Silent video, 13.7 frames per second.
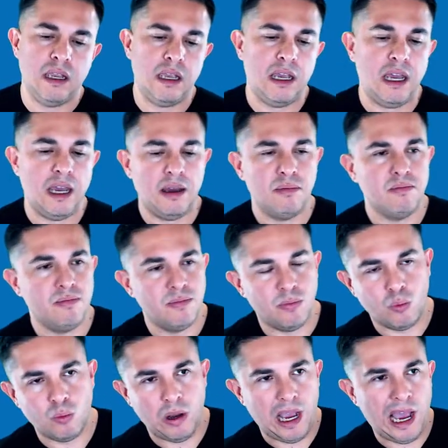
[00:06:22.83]

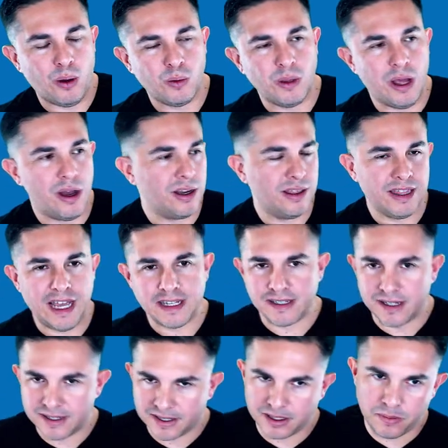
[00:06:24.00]
how long a
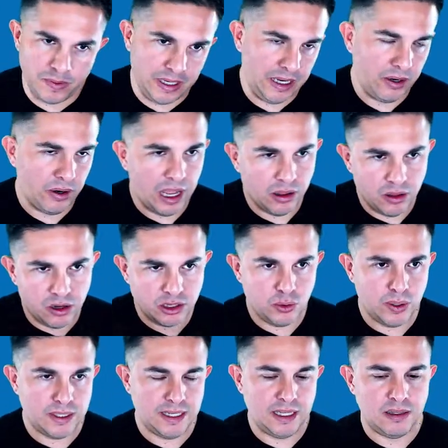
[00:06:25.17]
lesson is going to be or how long
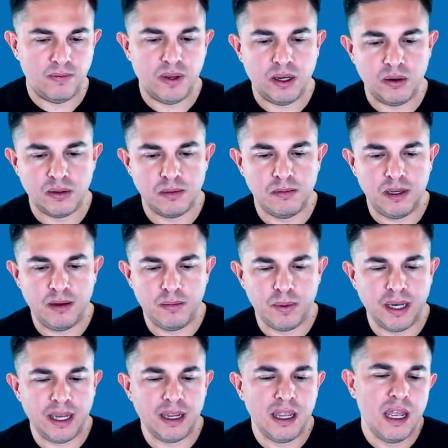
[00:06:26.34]
you intend the video to be,
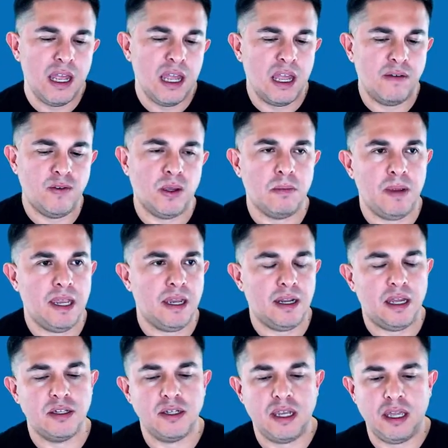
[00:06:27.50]
but if you can make an
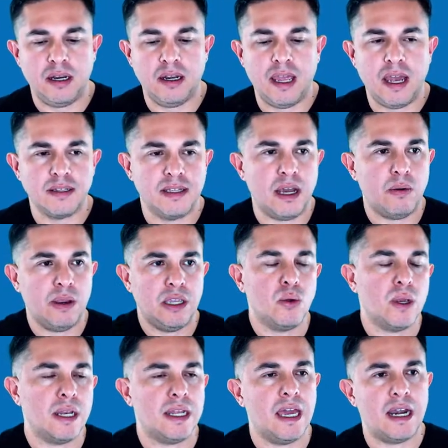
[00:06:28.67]
educated guess, that way you
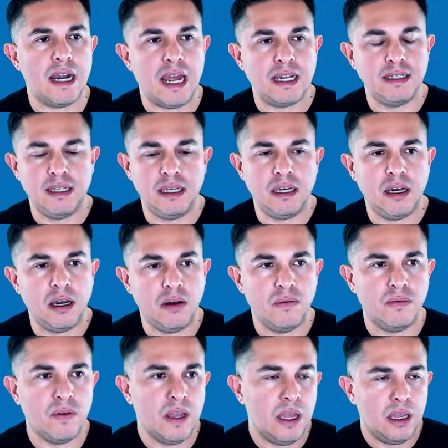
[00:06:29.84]
can get an idea
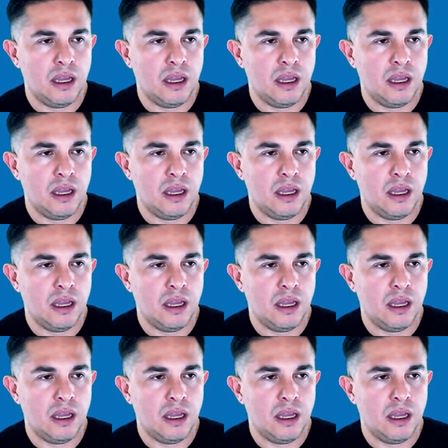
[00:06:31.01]
of